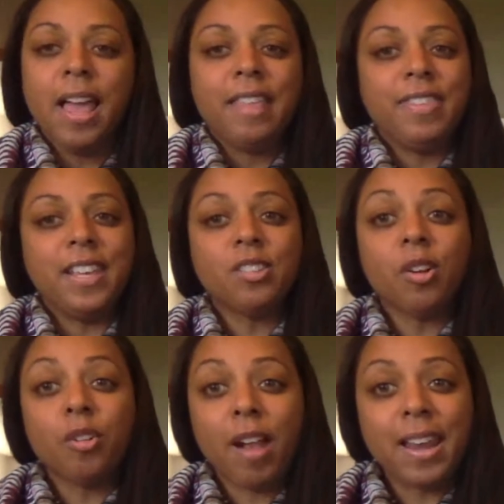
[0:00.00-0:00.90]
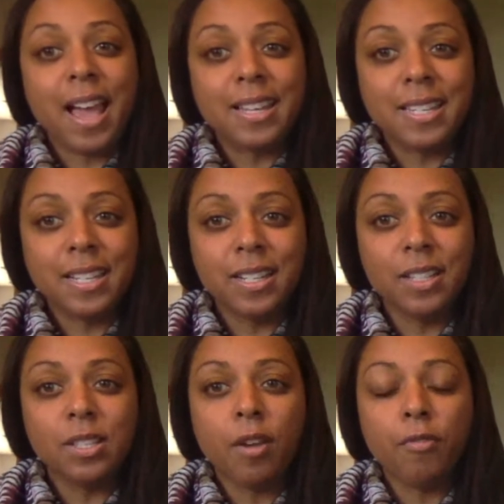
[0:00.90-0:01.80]
These are great ideals
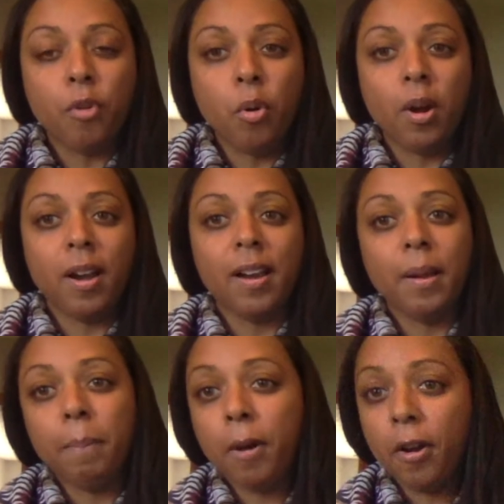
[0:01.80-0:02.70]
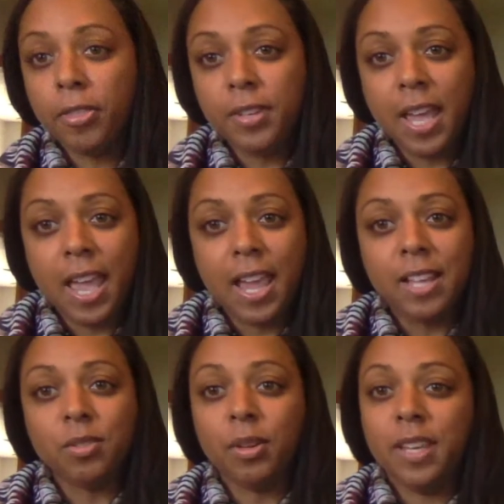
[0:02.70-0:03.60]
for birthdays
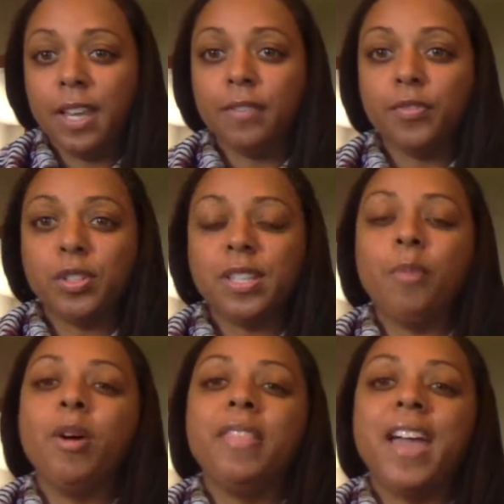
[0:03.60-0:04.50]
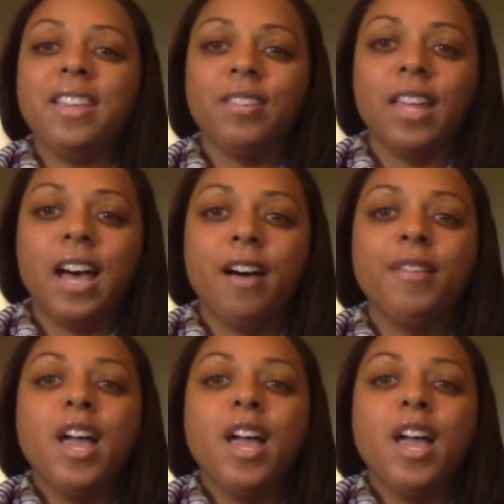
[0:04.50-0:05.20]
or gifts for someone that you love.